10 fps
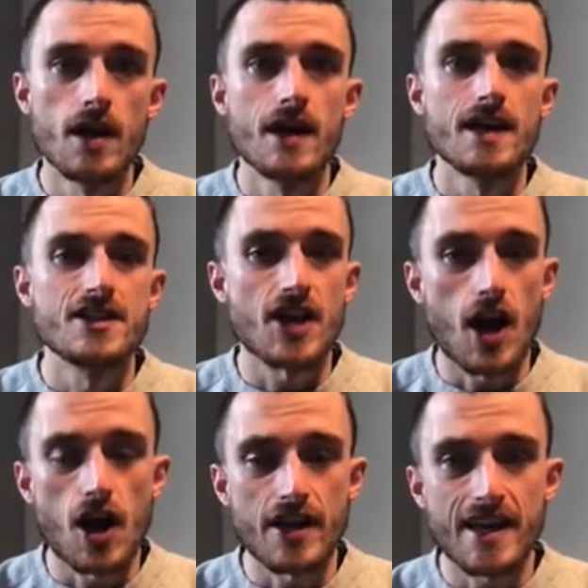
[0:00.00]

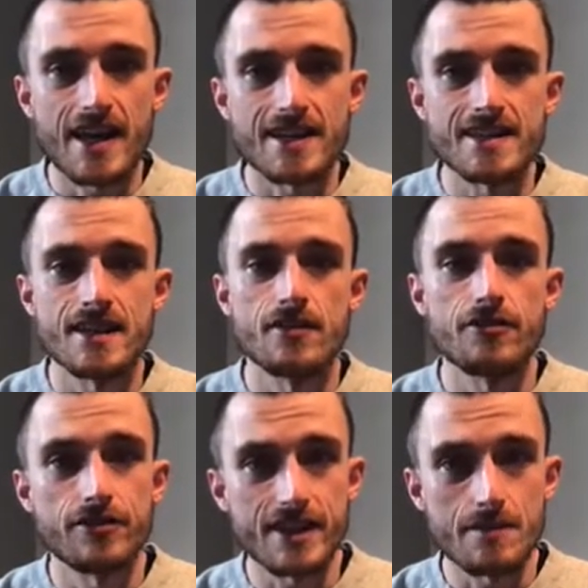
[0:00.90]
Target,
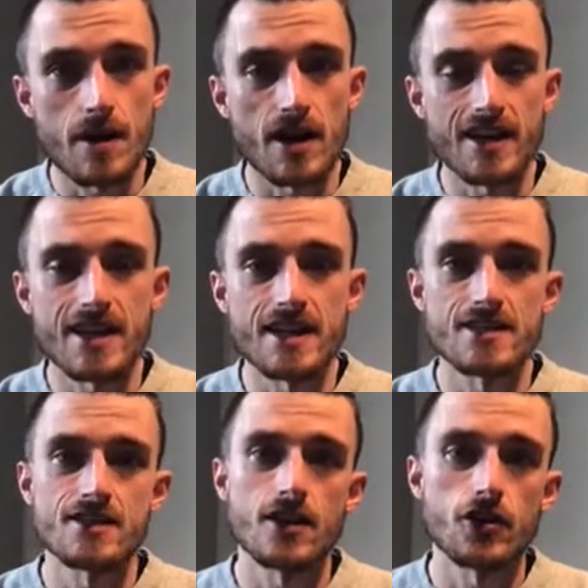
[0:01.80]
flea markets,
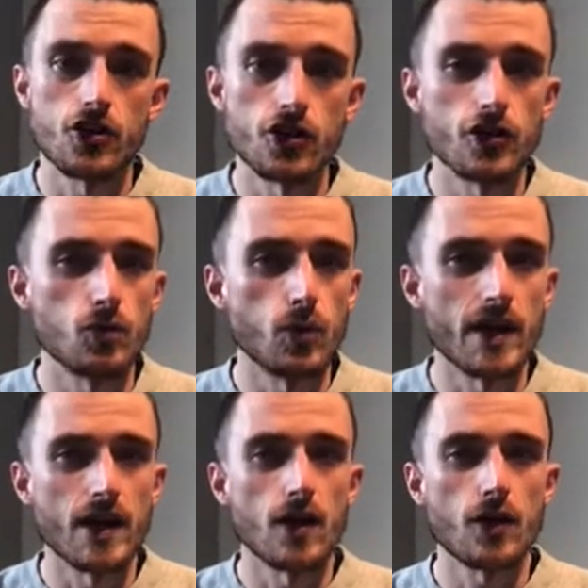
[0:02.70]

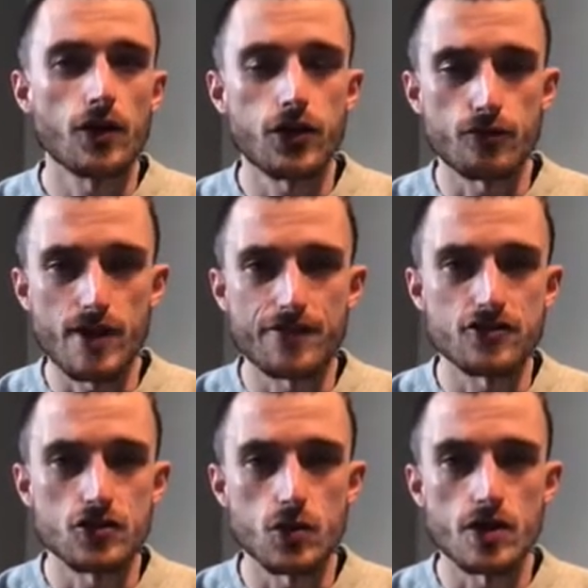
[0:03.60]
Goodwill, thrift
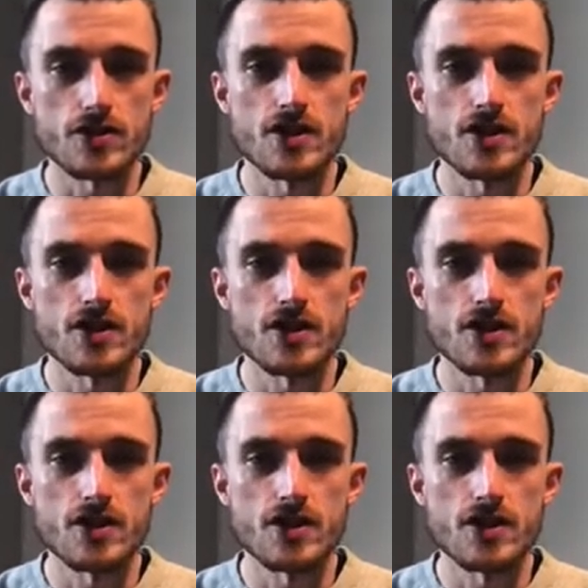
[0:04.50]
stores,